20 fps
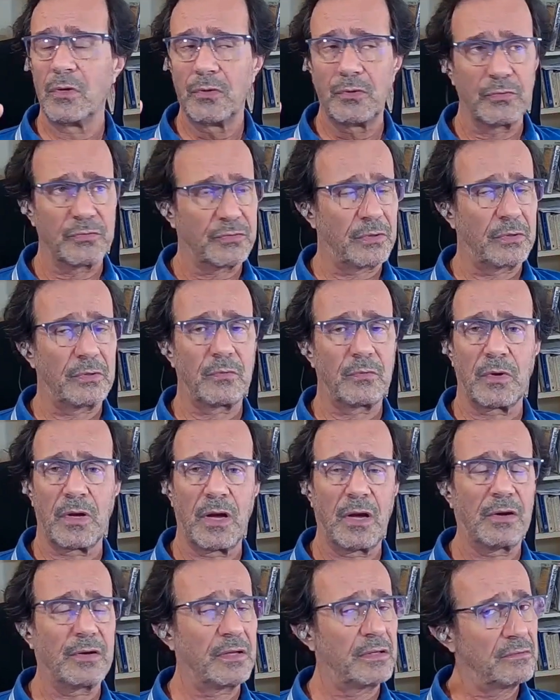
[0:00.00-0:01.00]
you turn
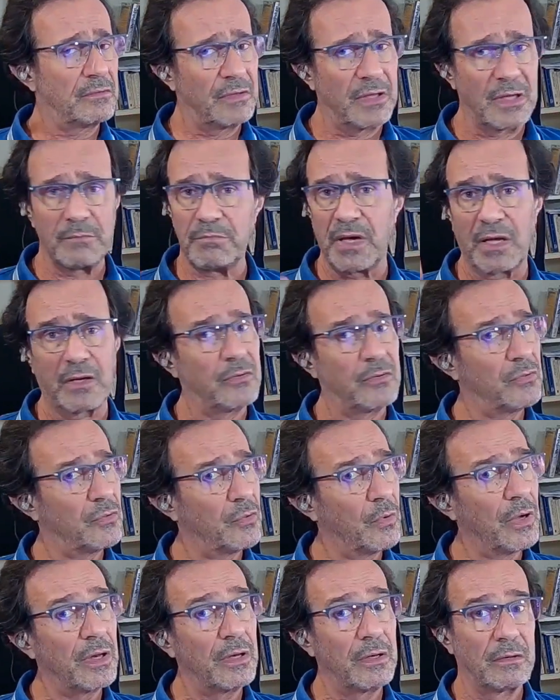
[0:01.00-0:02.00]
around and they better
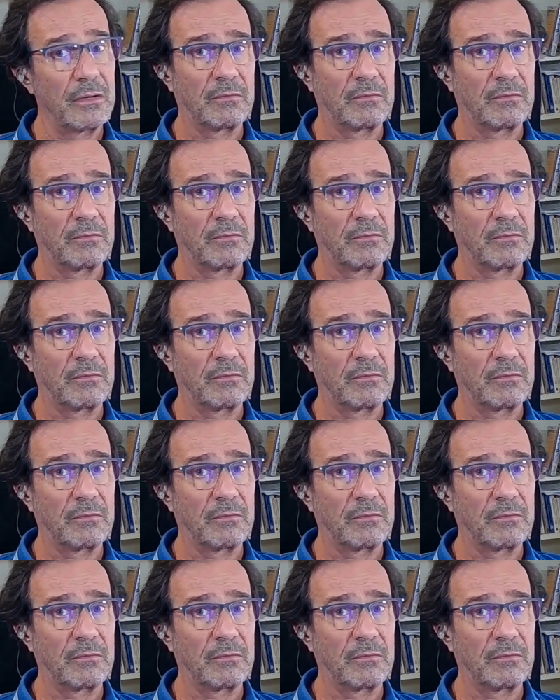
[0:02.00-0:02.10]
do it